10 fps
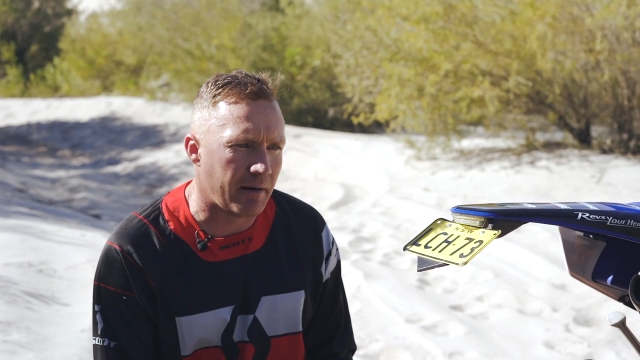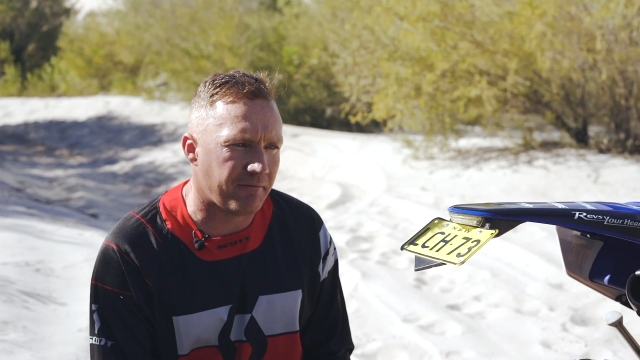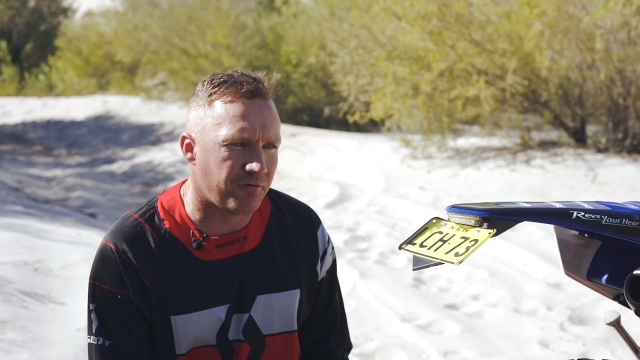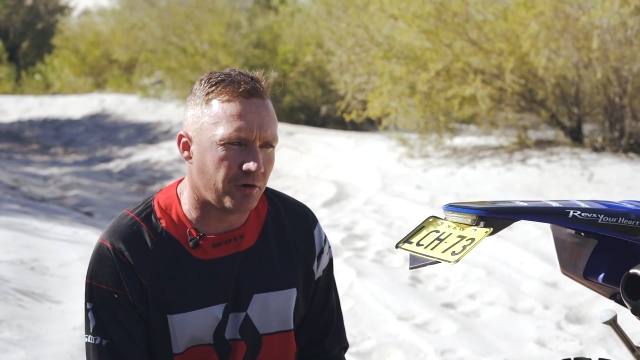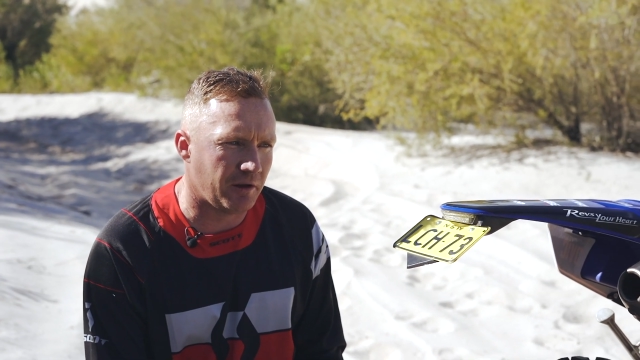
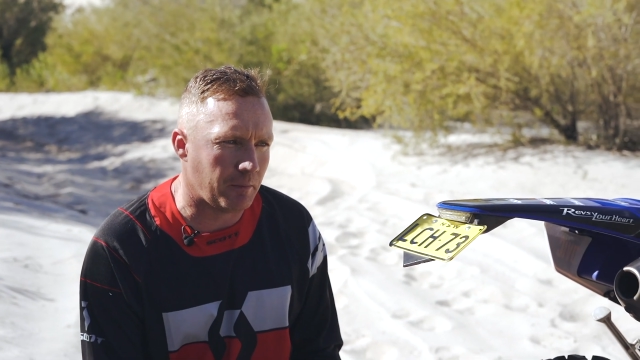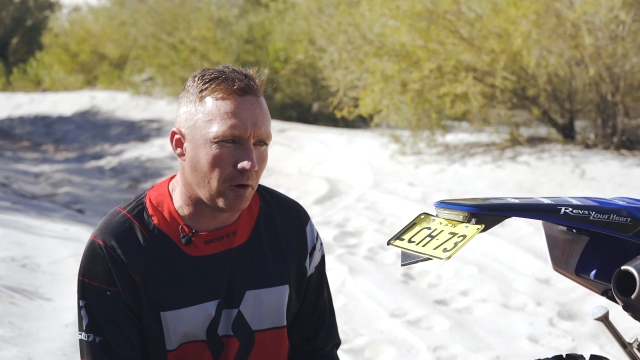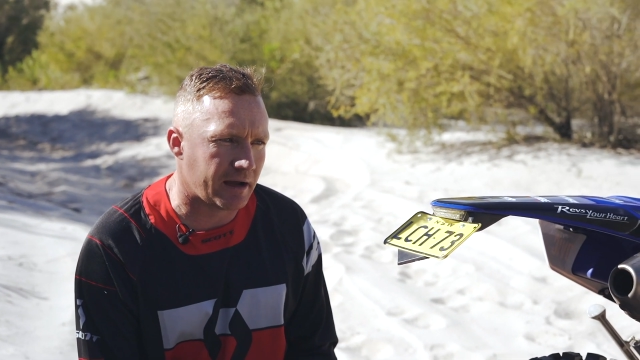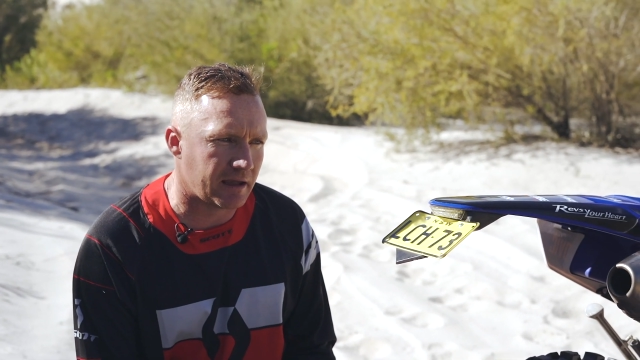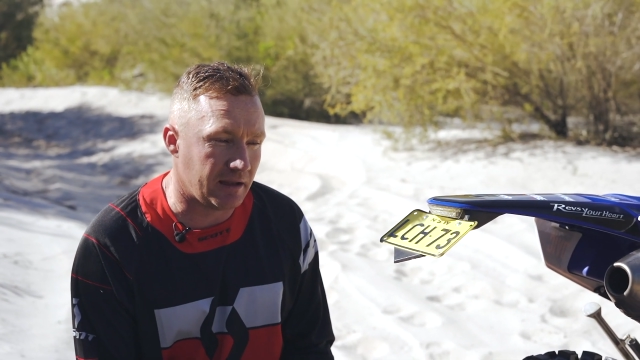map for your
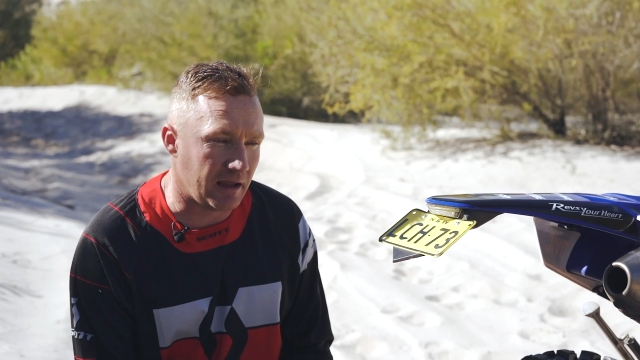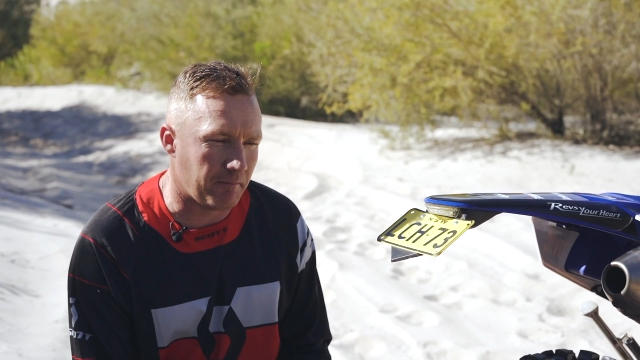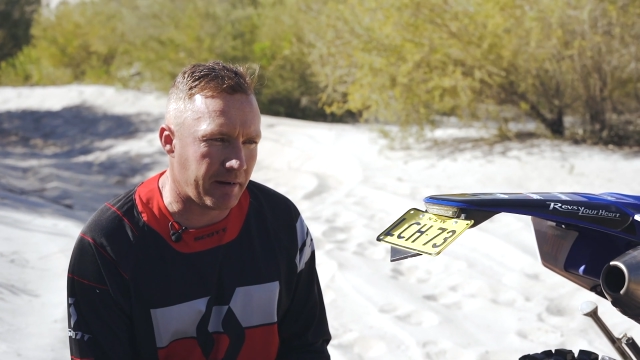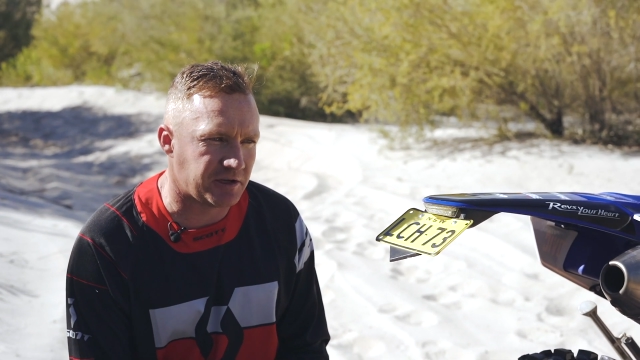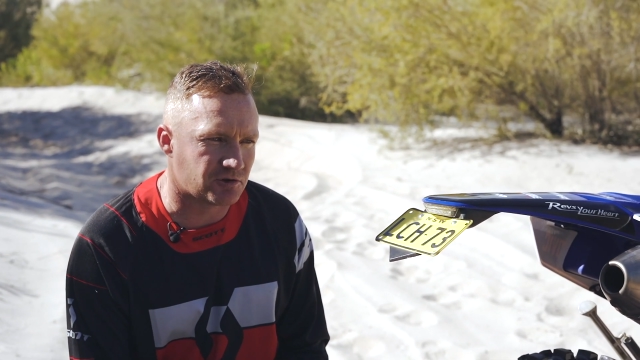bike
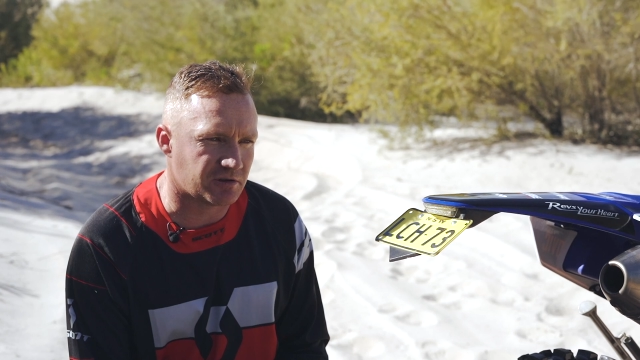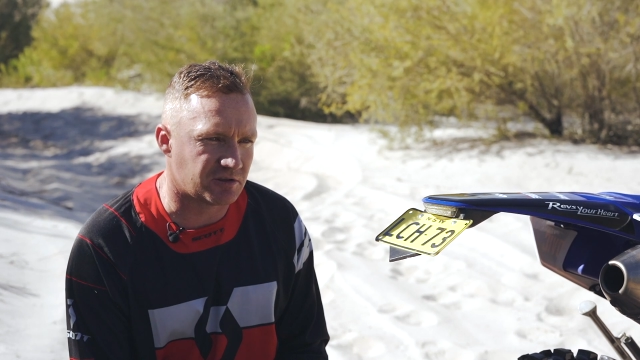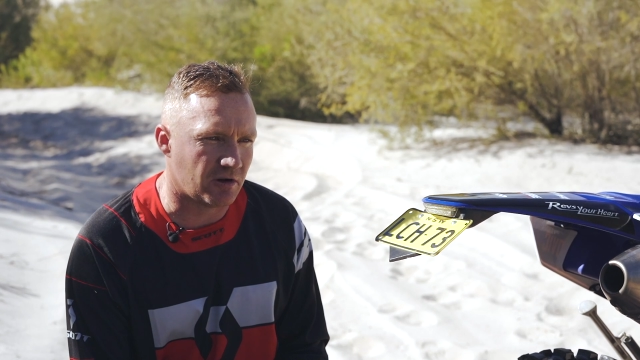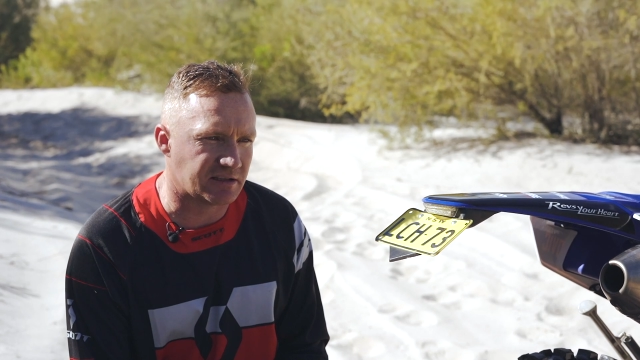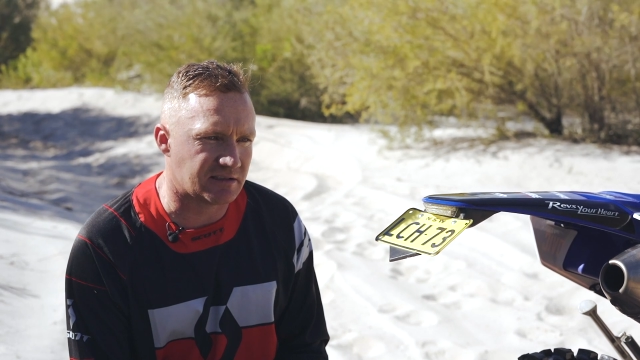and make sure
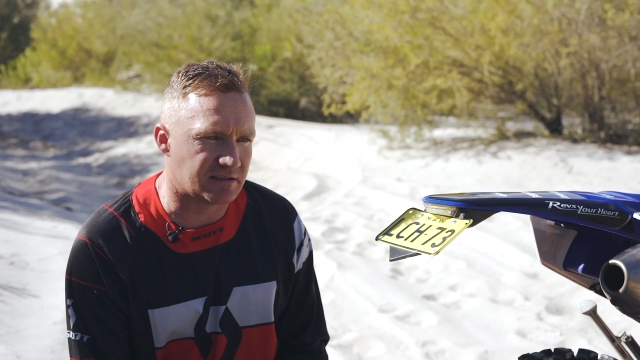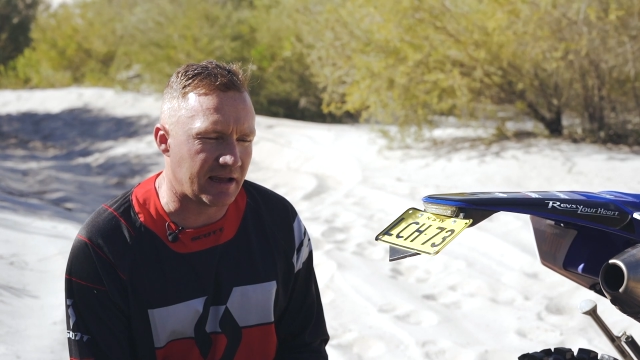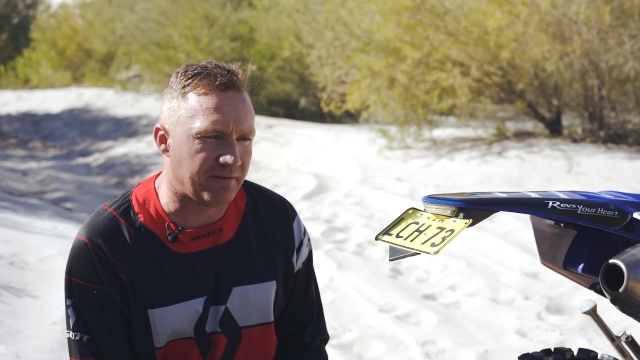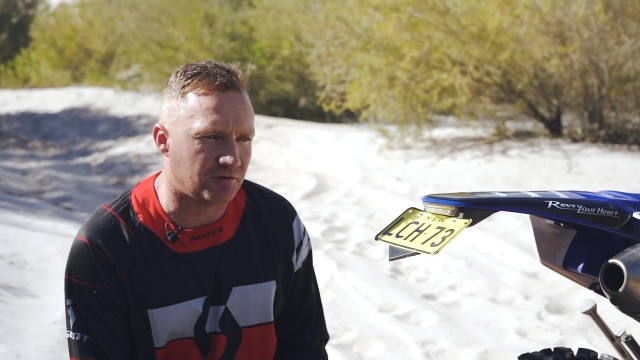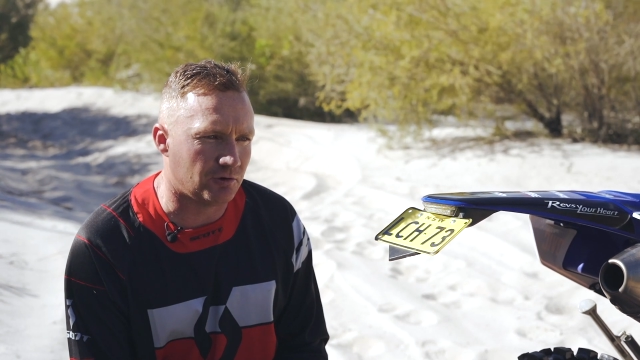it's nice and
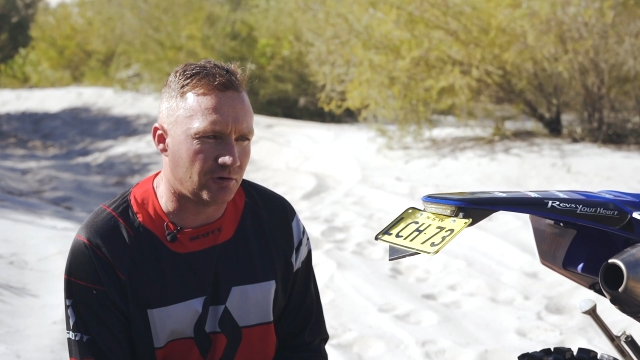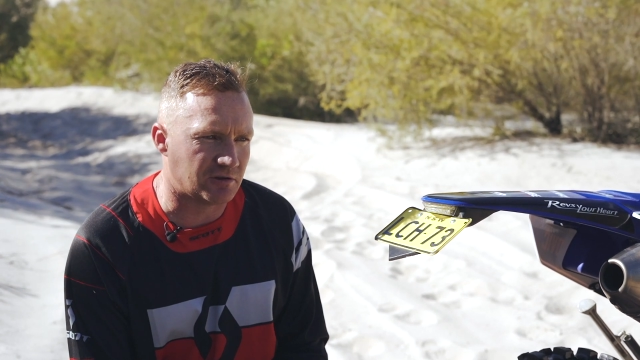safe too,